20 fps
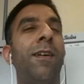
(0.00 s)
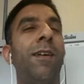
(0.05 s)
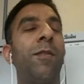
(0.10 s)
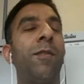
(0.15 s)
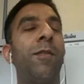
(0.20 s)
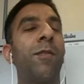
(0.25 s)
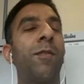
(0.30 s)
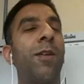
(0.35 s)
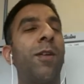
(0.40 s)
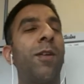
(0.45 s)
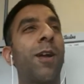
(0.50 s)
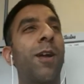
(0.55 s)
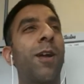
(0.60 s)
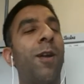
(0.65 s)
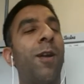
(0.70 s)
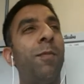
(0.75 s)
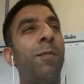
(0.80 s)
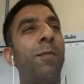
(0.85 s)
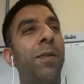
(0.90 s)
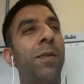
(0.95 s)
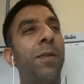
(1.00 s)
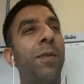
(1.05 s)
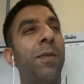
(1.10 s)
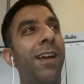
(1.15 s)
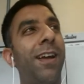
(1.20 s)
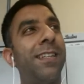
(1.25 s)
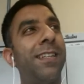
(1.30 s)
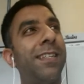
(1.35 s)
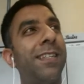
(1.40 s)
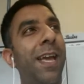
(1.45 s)
God, I can't remember the
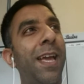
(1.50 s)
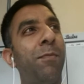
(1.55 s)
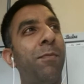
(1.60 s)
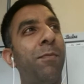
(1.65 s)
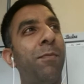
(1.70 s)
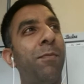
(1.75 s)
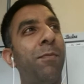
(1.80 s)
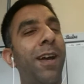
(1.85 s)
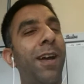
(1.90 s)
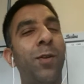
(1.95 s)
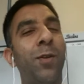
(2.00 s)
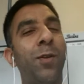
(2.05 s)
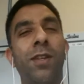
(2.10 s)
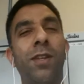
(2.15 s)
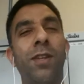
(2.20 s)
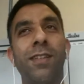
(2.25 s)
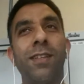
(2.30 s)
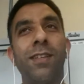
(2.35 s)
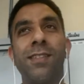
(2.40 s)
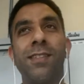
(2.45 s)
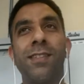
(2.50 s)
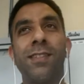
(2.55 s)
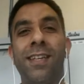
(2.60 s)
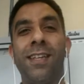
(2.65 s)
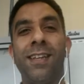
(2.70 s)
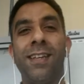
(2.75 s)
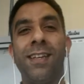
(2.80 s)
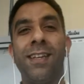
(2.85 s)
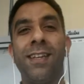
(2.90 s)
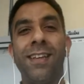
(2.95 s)
guy's name, the guy who does
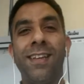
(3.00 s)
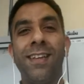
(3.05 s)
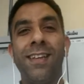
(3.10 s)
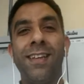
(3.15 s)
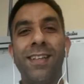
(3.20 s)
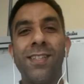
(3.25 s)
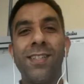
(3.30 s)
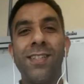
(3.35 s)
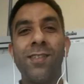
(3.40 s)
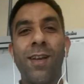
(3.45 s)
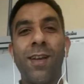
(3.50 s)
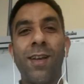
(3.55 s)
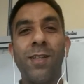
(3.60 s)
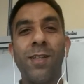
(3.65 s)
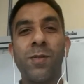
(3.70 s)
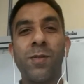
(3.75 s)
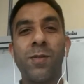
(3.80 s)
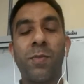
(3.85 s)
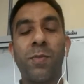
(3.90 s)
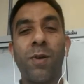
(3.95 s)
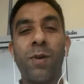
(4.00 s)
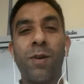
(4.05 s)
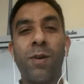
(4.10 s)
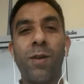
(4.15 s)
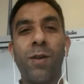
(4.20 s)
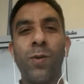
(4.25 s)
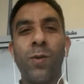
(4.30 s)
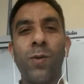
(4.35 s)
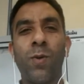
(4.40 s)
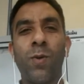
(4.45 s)
the science
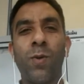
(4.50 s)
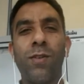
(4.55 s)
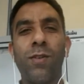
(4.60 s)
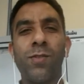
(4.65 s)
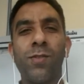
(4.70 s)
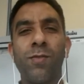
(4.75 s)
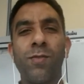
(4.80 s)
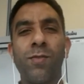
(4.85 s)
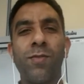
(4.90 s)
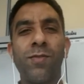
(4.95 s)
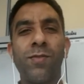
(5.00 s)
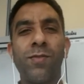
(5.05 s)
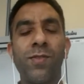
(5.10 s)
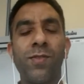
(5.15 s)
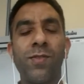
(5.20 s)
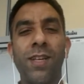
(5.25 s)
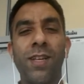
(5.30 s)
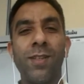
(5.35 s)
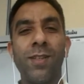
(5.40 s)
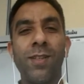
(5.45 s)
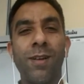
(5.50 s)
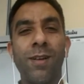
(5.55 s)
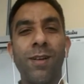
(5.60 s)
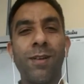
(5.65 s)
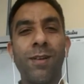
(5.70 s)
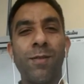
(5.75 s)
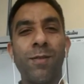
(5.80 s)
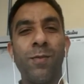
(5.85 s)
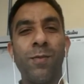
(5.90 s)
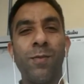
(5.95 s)
program, the Wonders of Science.
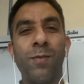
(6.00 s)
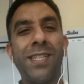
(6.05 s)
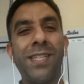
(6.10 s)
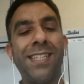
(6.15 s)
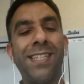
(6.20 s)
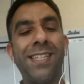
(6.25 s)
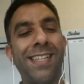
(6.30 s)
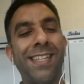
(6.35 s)
What's his name?